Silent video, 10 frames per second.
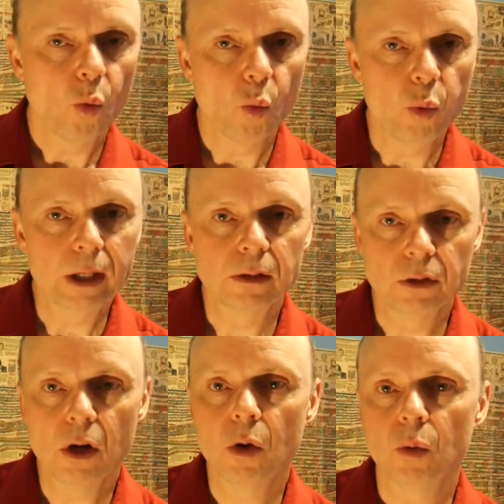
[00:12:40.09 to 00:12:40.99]
We'll
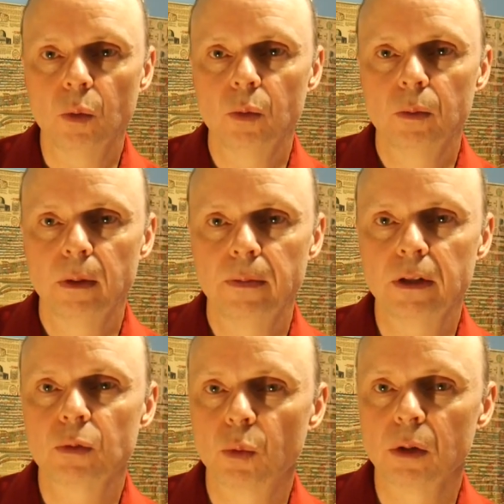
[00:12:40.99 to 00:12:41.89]
know
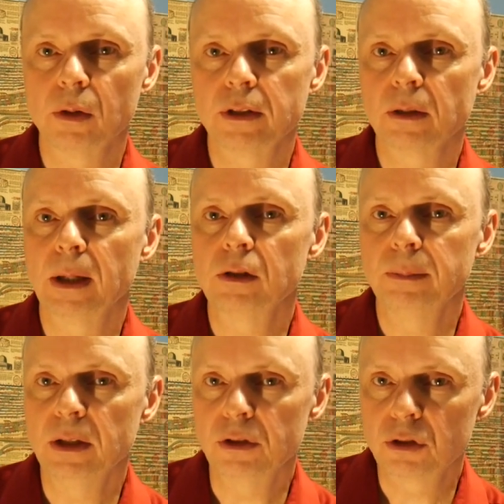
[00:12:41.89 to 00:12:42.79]
this world is about to
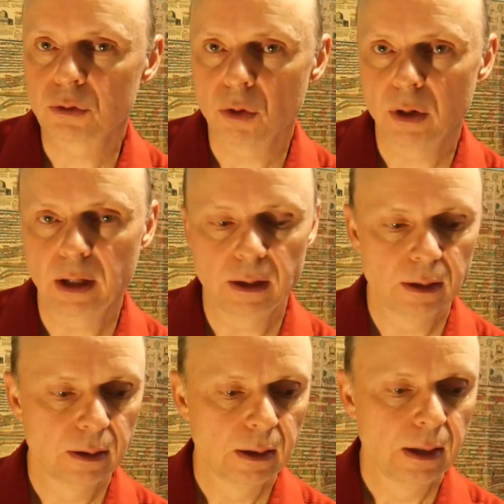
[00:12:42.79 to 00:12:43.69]
be destroyed,
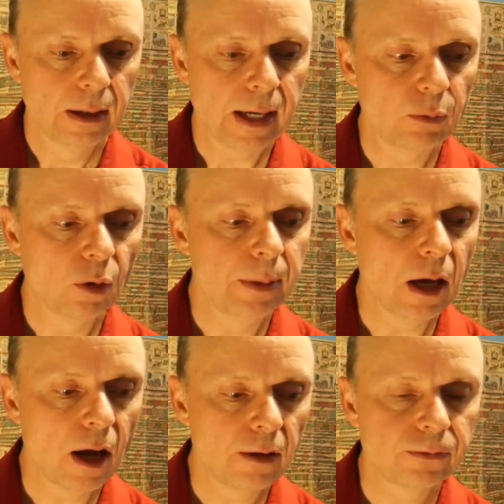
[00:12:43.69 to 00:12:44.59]
and we'll be
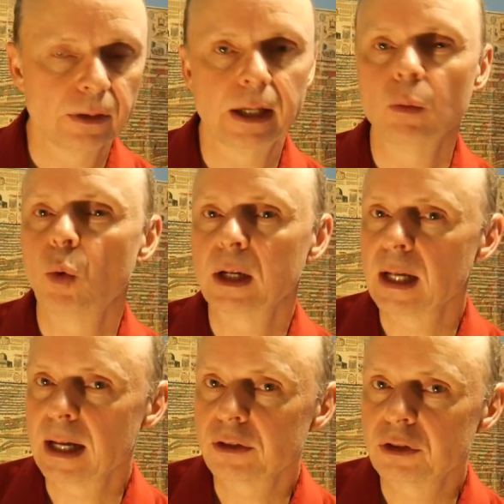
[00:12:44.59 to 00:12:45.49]
offering it one
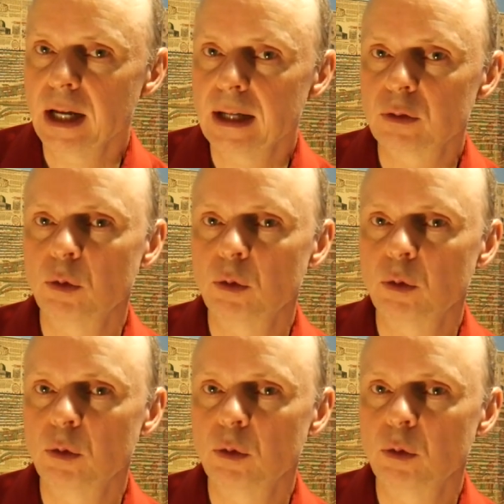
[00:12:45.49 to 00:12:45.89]
last chance.